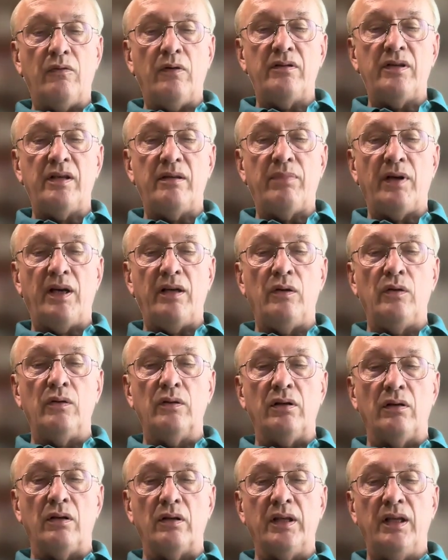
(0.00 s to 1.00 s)
quoted by
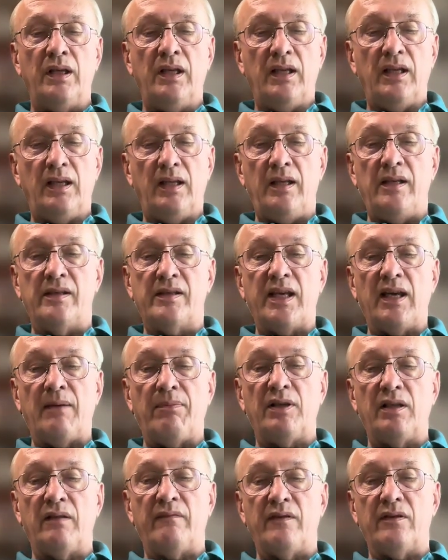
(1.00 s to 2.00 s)
Alcock in his
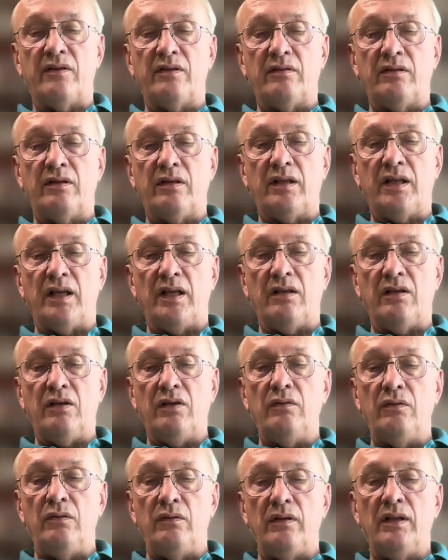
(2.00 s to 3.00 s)
Capital of the
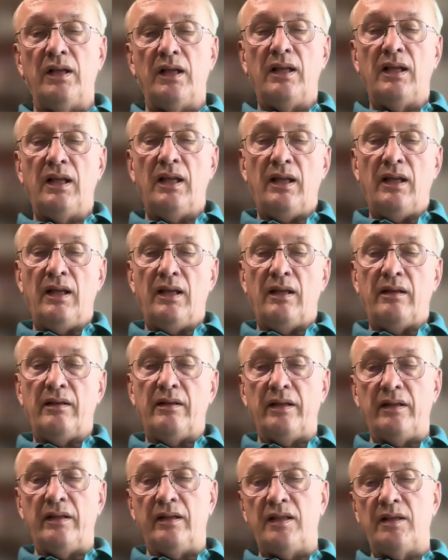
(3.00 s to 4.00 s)
Tycoon,
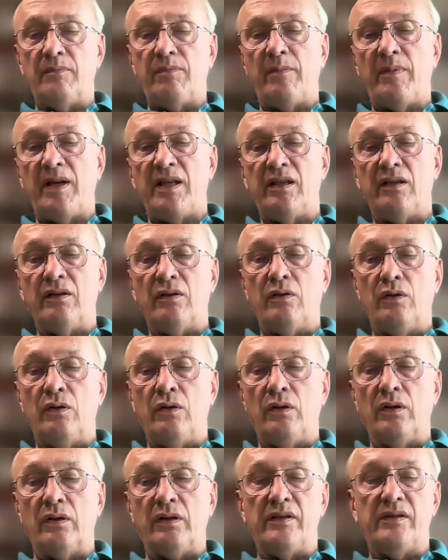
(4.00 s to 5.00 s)
that the diplomatic
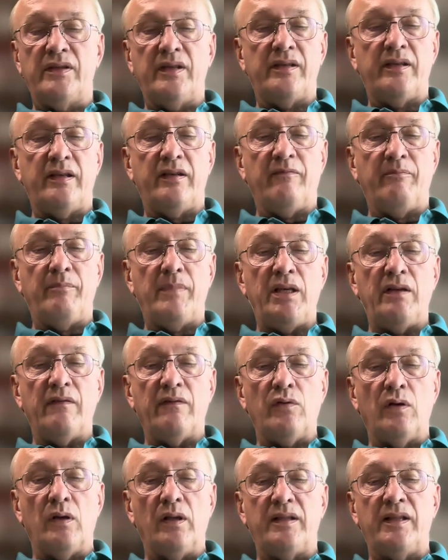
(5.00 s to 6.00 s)
corps consisted of men
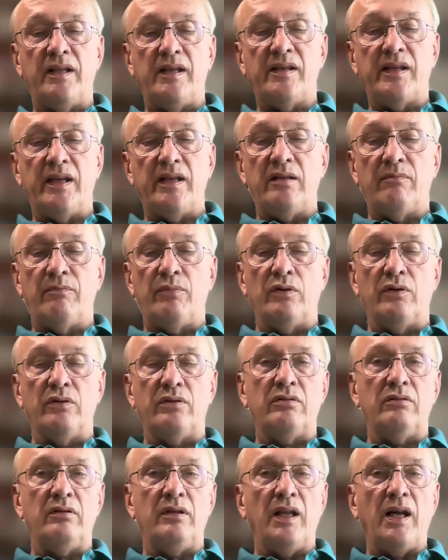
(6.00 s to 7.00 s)
of quality sent
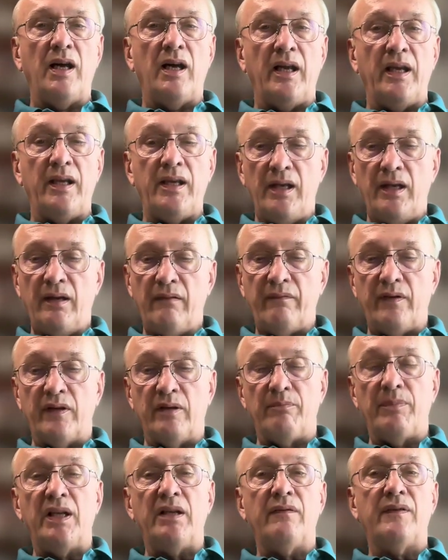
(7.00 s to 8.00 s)
abroad to lie for the
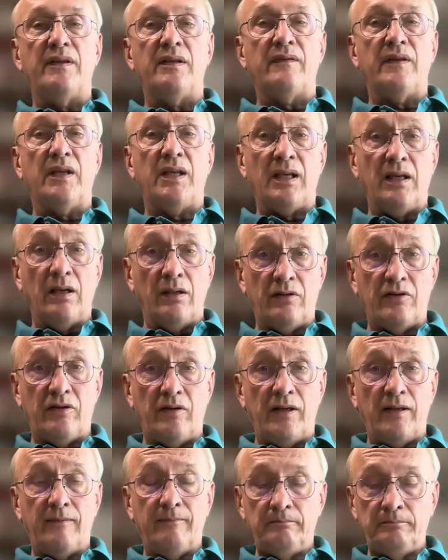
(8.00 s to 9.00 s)
benefit of their
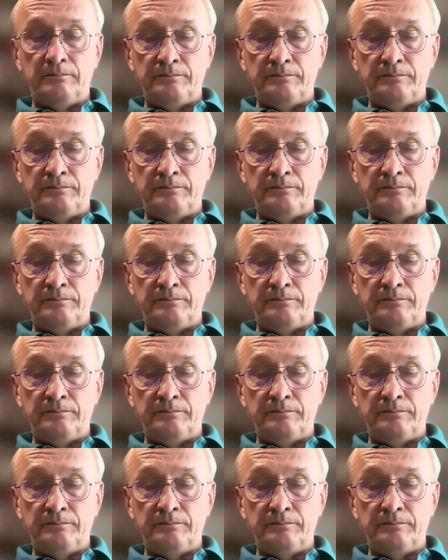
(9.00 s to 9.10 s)
country.